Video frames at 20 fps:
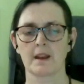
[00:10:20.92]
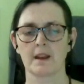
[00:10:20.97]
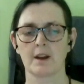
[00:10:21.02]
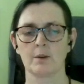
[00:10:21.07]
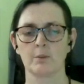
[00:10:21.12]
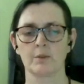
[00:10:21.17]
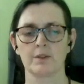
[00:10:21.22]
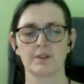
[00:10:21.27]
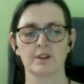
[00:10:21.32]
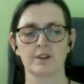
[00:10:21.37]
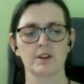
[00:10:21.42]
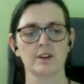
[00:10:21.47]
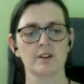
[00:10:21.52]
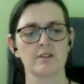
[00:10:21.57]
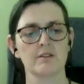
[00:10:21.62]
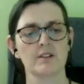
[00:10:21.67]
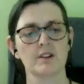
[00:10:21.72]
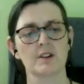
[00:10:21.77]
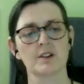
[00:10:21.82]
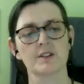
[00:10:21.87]
And with
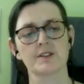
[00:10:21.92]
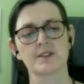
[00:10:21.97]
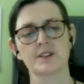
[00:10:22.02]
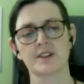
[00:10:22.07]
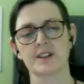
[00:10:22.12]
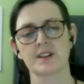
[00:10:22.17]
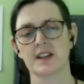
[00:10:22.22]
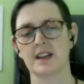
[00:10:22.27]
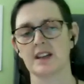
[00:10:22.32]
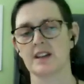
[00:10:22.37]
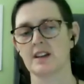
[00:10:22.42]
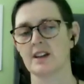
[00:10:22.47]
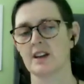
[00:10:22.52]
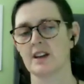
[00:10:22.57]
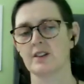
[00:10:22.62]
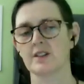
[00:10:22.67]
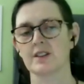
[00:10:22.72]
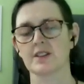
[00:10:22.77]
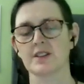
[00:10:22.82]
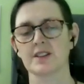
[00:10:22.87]
curiosity,
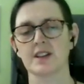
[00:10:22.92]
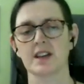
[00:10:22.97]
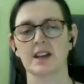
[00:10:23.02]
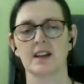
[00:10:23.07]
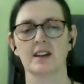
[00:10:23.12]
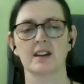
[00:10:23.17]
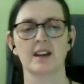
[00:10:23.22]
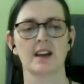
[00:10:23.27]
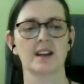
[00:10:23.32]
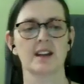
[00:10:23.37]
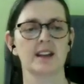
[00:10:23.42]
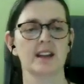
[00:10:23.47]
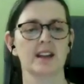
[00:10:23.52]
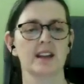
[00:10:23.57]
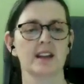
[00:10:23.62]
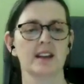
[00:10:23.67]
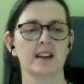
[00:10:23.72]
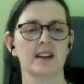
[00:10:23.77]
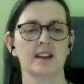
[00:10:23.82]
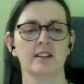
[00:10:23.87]
noticing
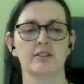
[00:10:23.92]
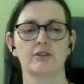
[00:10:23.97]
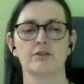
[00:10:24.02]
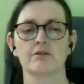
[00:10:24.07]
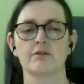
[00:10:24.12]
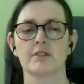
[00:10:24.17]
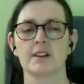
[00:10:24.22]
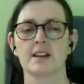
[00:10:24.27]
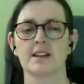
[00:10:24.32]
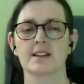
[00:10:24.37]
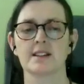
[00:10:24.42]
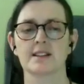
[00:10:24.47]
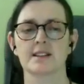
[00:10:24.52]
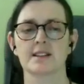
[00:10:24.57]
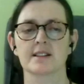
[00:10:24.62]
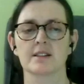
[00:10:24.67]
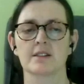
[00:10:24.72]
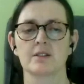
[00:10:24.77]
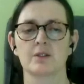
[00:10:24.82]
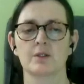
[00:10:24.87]
any
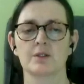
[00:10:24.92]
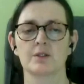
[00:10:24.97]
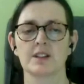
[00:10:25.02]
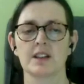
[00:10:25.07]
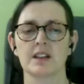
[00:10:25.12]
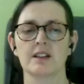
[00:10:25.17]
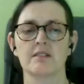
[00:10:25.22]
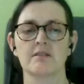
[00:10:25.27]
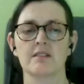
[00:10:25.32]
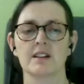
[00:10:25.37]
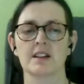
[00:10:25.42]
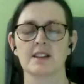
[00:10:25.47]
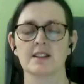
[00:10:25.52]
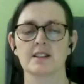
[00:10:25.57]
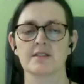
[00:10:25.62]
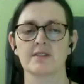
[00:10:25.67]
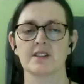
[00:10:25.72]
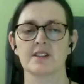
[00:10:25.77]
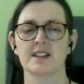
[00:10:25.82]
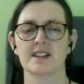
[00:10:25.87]
increase or
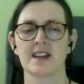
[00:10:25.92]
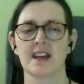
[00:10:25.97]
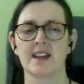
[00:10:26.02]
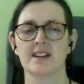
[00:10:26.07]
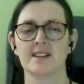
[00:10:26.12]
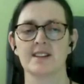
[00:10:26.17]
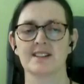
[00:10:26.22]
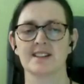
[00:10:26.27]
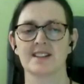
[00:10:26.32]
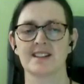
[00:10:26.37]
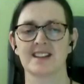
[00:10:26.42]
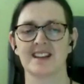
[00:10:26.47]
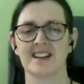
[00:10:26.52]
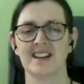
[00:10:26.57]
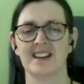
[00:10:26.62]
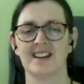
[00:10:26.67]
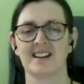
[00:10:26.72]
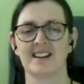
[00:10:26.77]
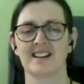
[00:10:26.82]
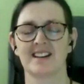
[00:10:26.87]
decrease of
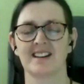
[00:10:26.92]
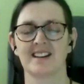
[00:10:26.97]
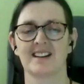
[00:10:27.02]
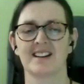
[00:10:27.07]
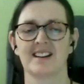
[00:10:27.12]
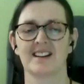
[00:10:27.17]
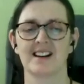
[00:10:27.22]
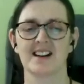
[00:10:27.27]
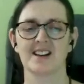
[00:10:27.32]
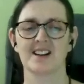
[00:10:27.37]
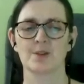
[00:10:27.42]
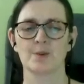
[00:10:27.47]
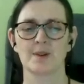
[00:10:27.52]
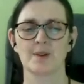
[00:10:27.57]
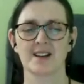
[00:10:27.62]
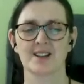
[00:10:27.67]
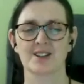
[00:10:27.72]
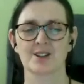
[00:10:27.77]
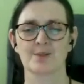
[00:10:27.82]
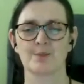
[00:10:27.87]
intensity as we
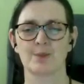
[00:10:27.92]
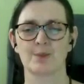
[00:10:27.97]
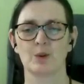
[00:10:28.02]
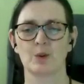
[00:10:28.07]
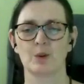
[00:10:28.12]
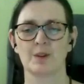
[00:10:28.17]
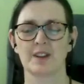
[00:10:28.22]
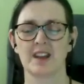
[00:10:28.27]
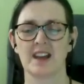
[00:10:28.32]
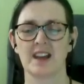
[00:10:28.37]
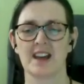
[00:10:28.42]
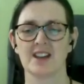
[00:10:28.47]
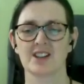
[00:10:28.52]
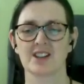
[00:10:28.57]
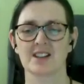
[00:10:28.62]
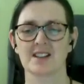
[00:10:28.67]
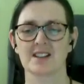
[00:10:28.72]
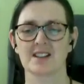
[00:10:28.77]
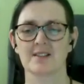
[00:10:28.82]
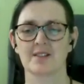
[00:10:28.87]
explore the
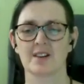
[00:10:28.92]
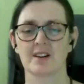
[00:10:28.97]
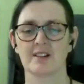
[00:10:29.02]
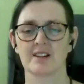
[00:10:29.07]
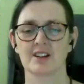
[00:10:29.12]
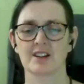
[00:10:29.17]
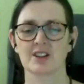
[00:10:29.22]
edges of our